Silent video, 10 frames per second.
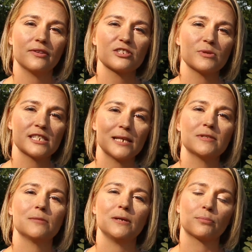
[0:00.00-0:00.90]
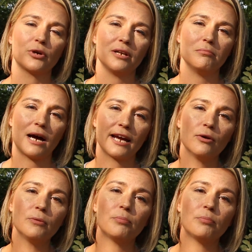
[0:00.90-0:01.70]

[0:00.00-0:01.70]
This one seems to be pretty mild,